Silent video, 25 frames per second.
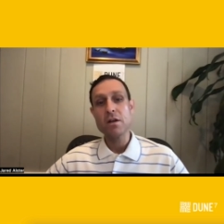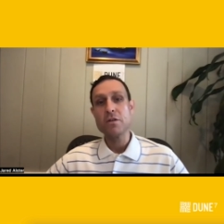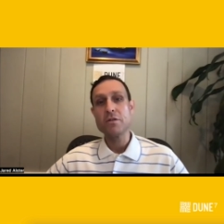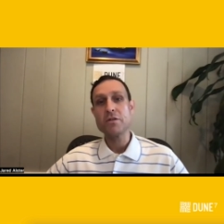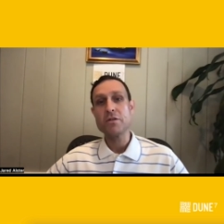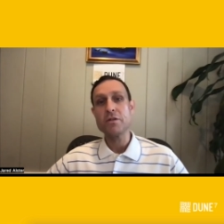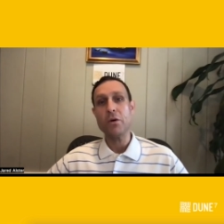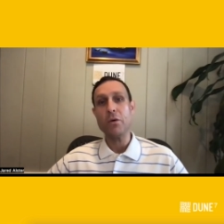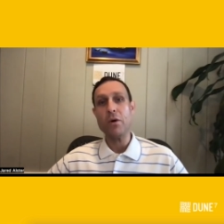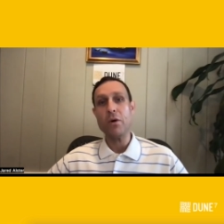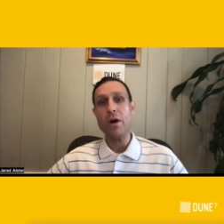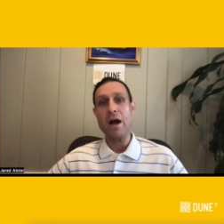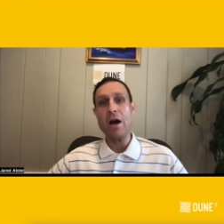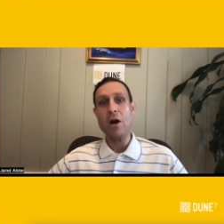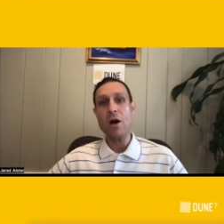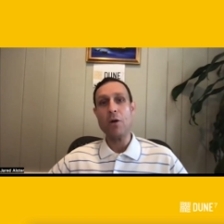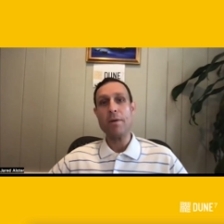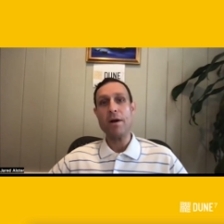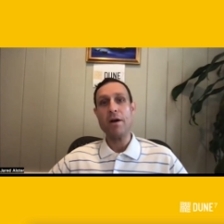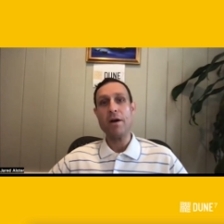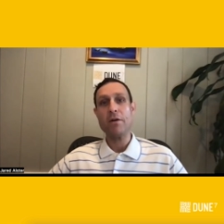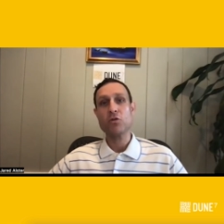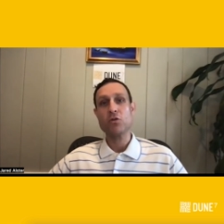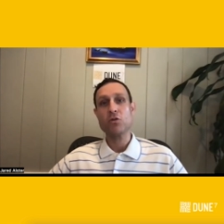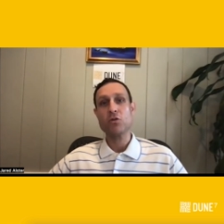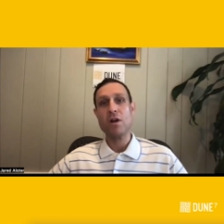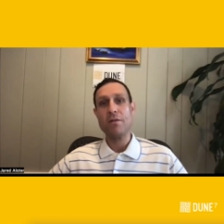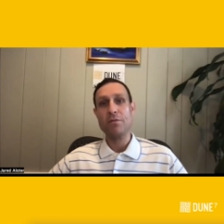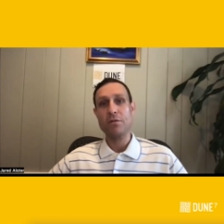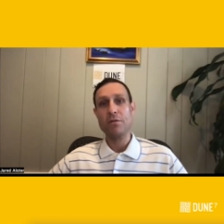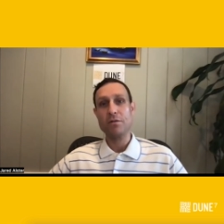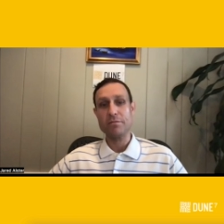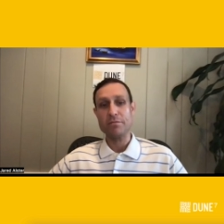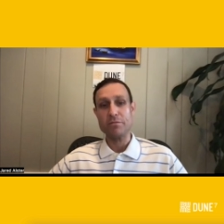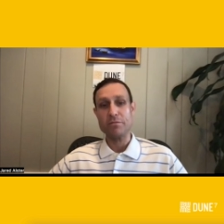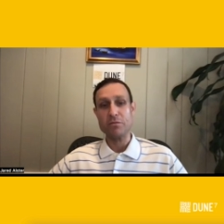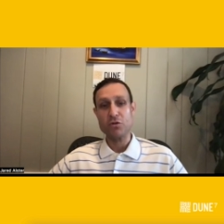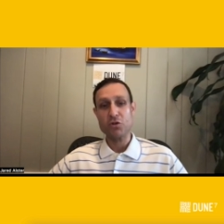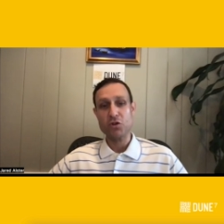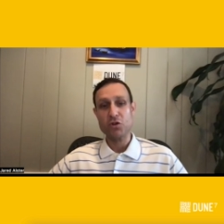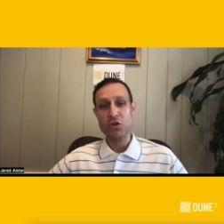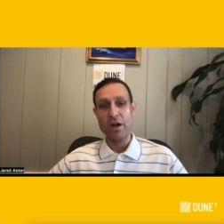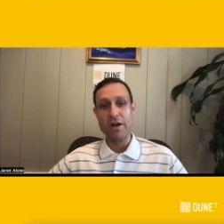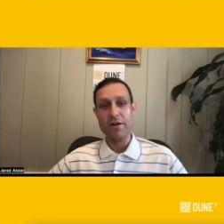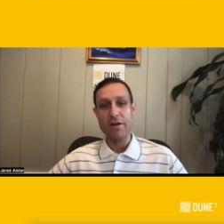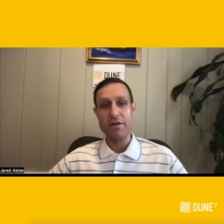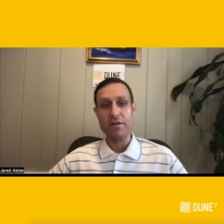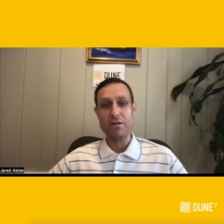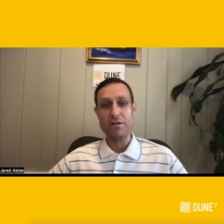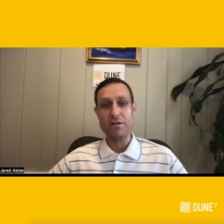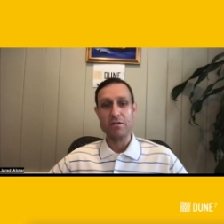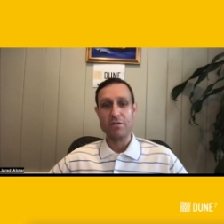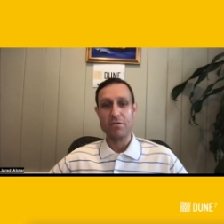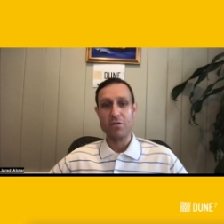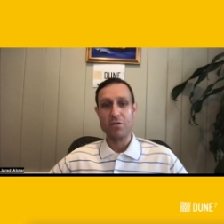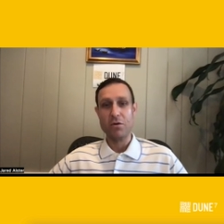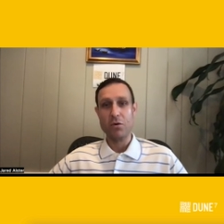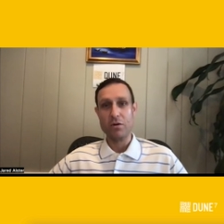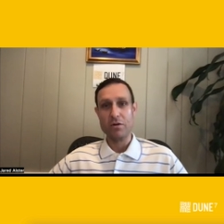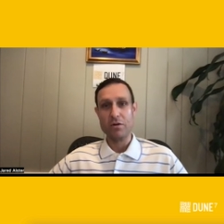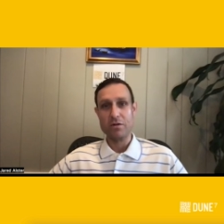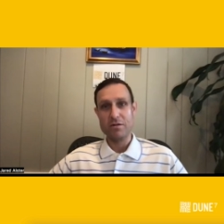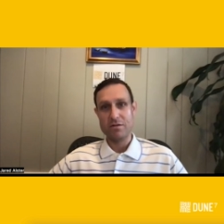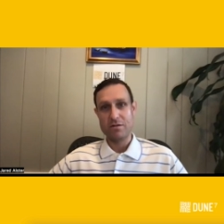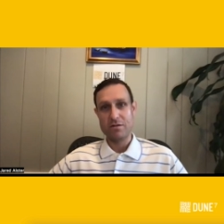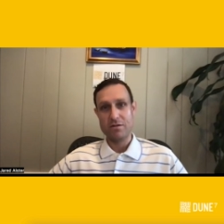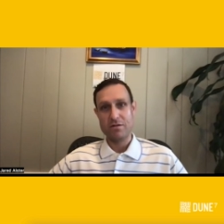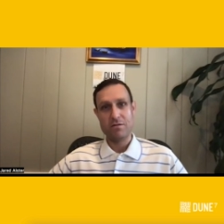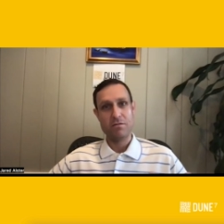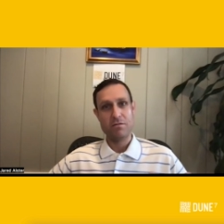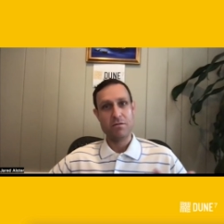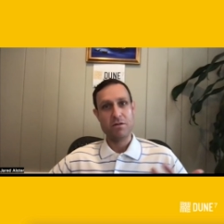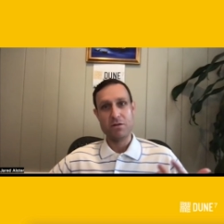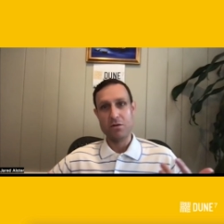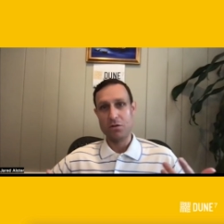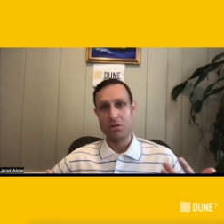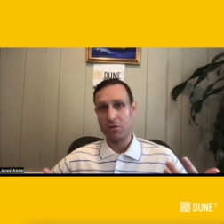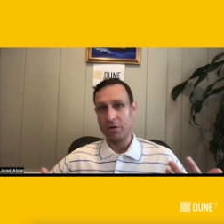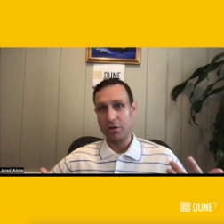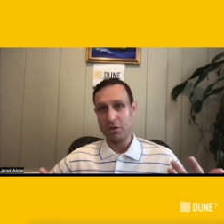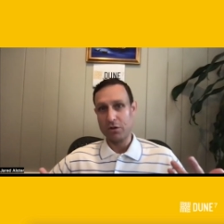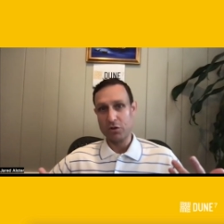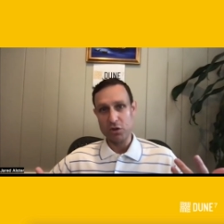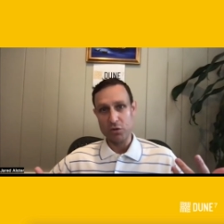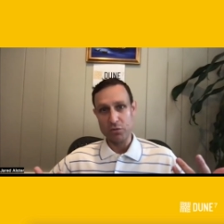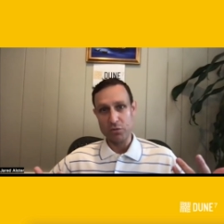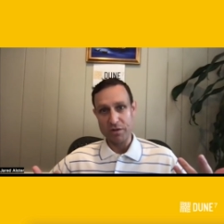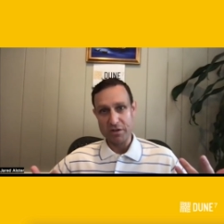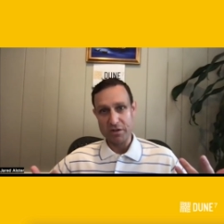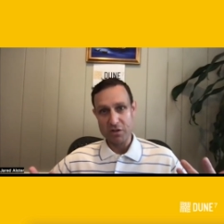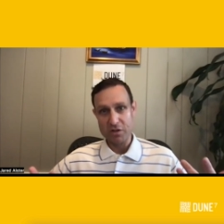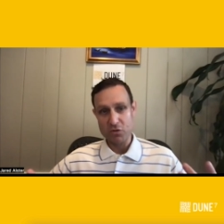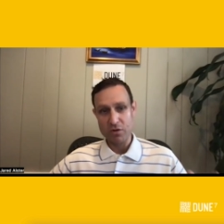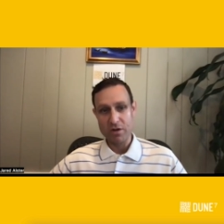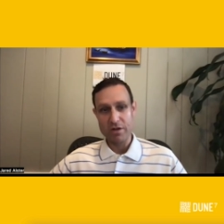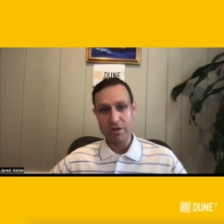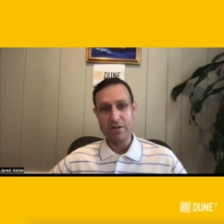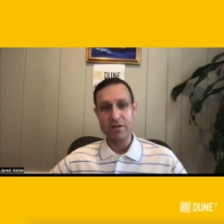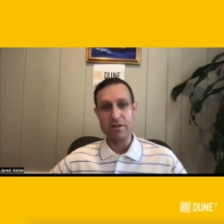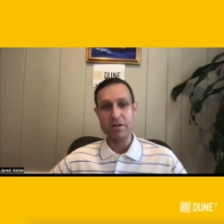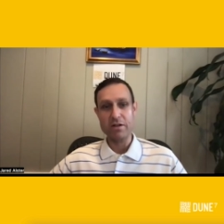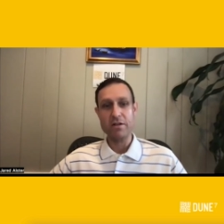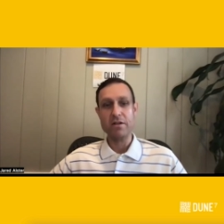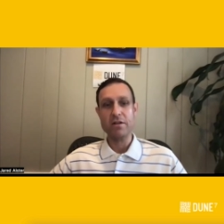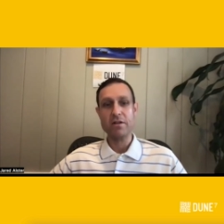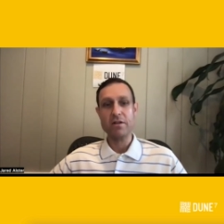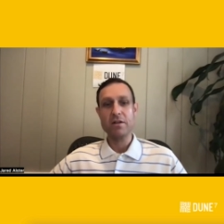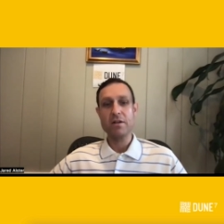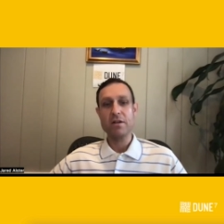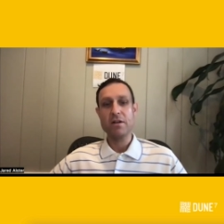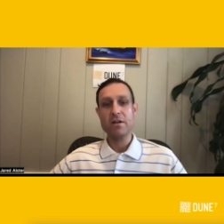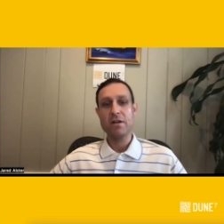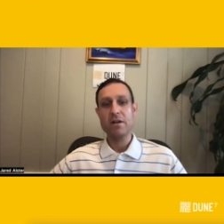So outbound travel from China, of course, still largely restricted.